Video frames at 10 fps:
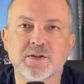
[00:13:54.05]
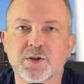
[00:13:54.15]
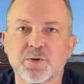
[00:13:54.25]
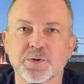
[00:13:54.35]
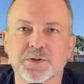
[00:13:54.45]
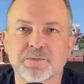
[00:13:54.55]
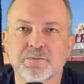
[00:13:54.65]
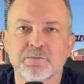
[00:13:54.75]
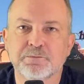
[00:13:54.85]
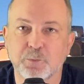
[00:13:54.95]
queues.
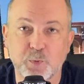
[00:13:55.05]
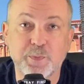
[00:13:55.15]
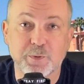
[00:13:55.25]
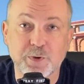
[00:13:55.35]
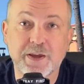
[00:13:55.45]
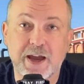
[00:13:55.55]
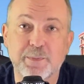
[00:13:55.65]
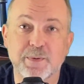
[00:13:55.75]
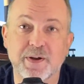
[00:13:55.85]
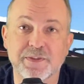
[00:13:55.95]
We'll be really
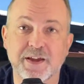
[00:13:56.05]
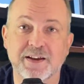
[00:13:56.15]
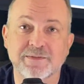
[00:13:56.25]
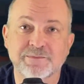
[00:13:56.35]
happy about that.